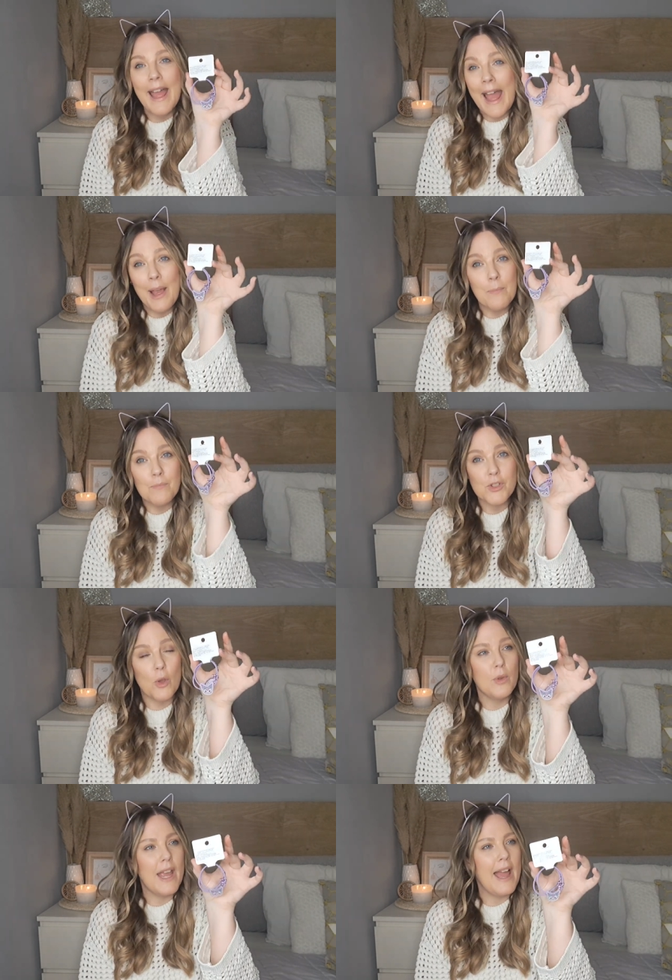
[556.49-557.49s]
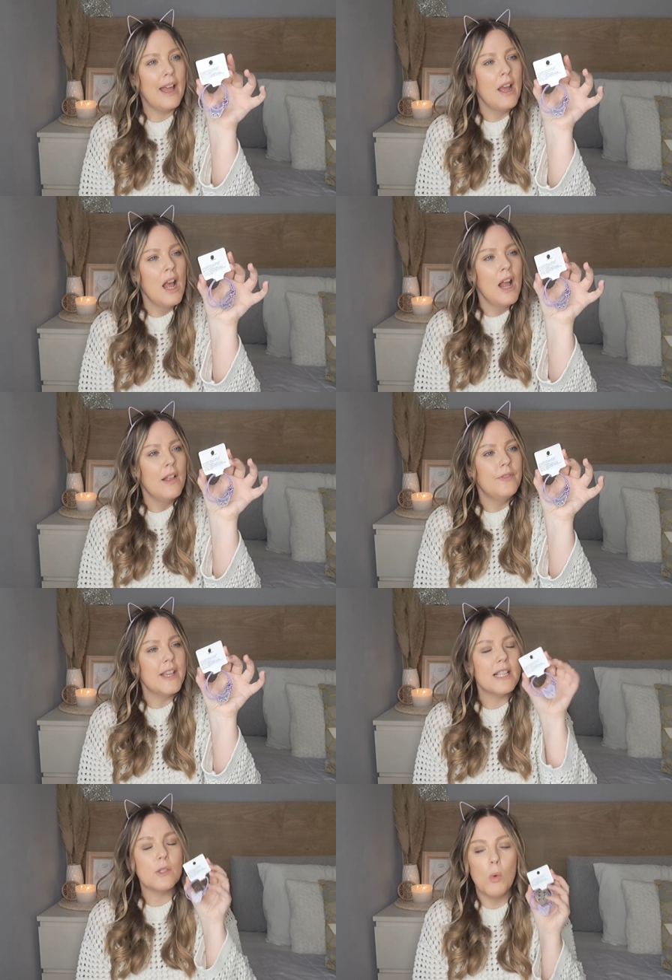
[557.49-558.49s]
Um, so yeah,
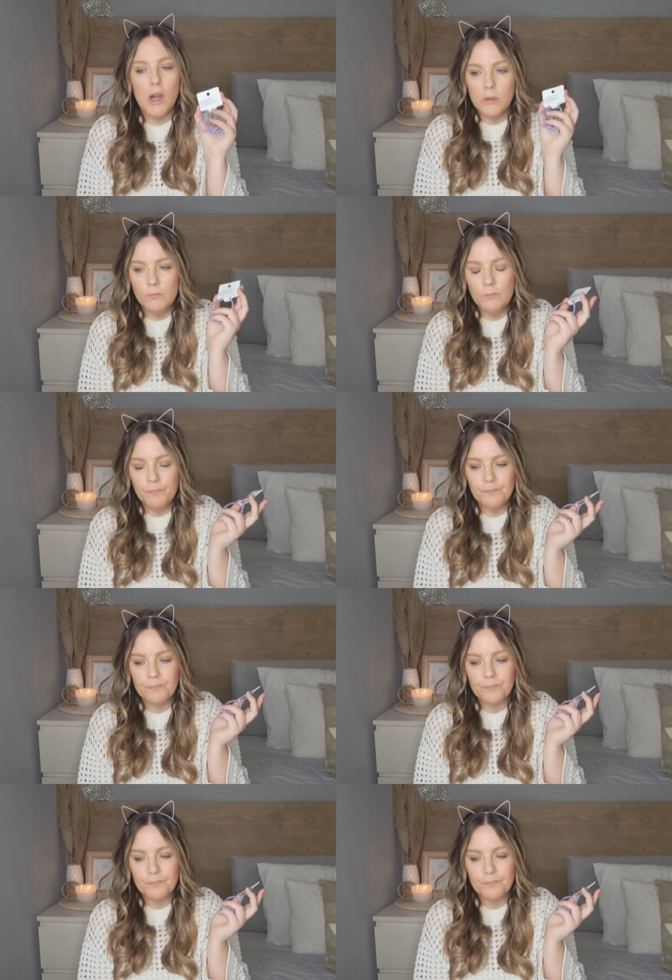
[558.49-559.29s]
this one,